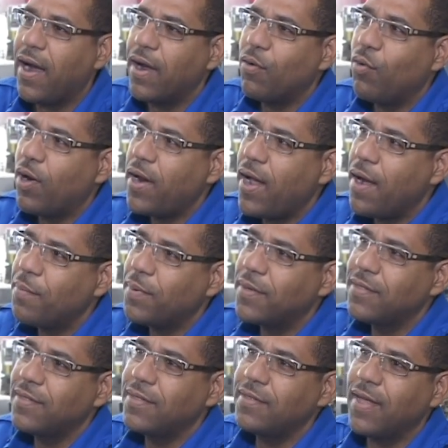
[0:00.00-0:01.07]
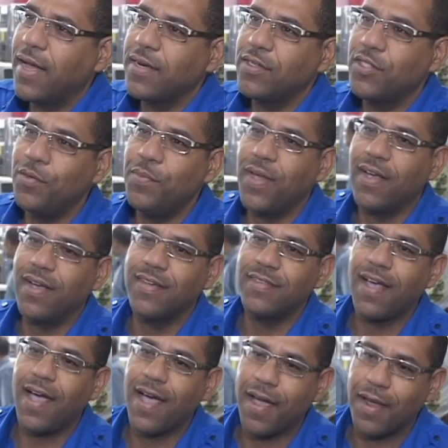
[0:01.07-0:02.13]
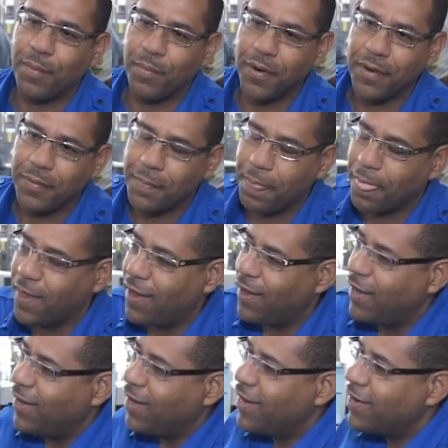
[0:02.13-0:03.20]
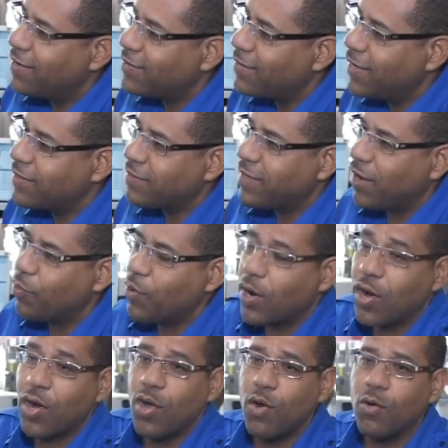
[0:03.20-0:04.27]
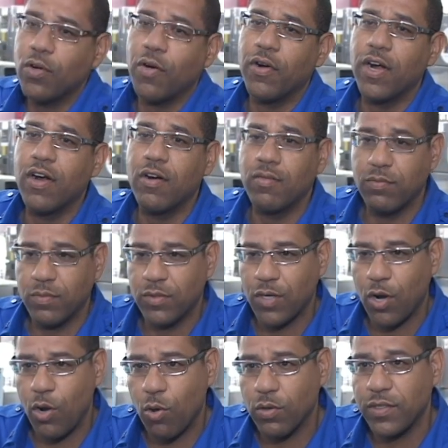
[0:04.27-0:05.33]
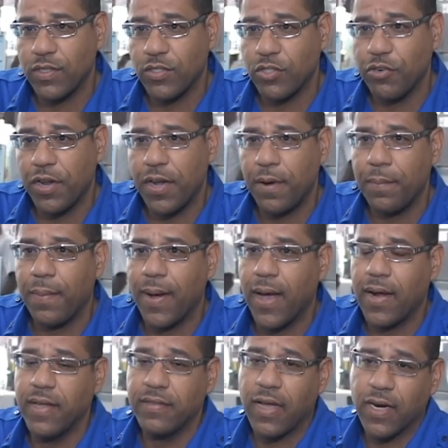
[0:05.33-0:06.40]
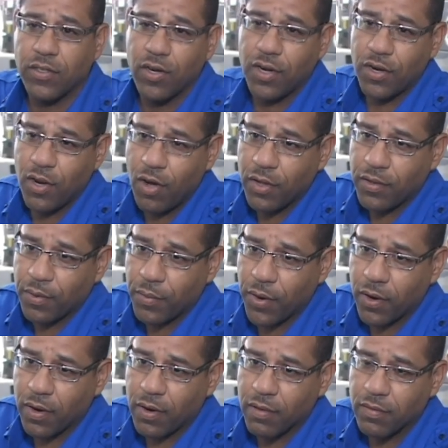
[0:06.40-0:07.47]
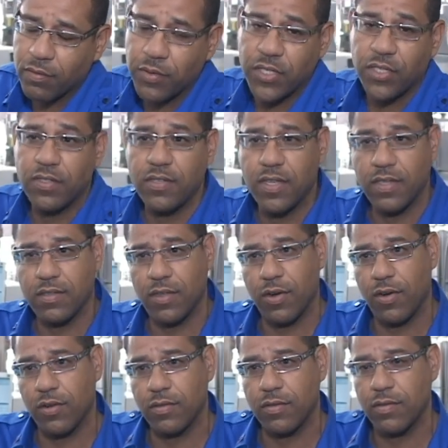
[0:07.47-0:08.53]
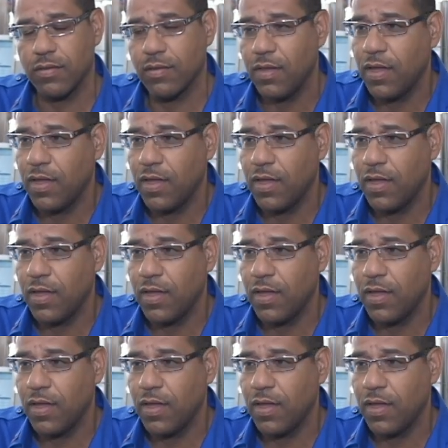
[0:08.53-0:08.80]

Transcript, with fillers: What happens is that Jamaica is a hybrid in the sense that we're clo- our closest trading partner is actually North America, which is 60 hertz.